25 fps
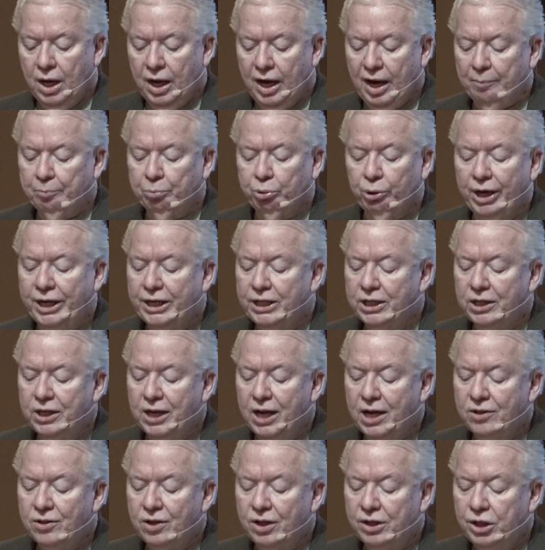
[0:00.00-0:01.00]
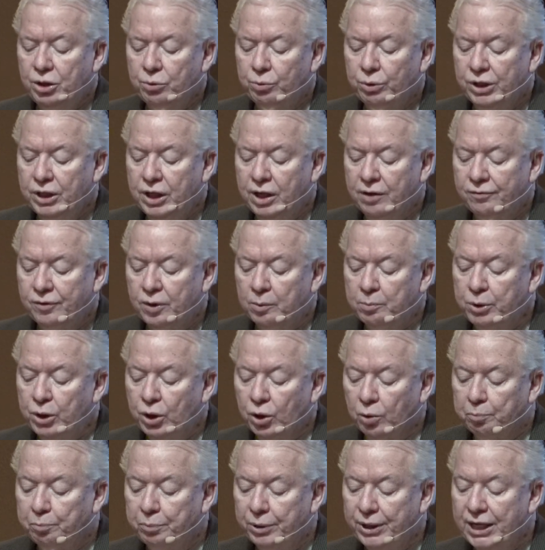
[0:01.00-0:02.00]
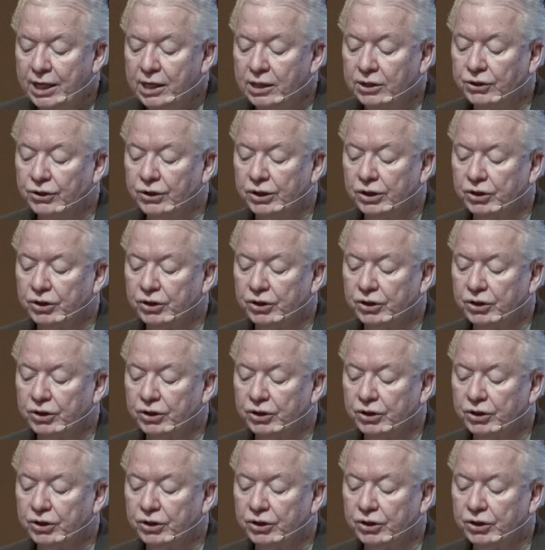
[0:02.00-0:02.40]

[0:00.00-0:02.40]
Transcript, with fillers: I pray today that you would give them your peace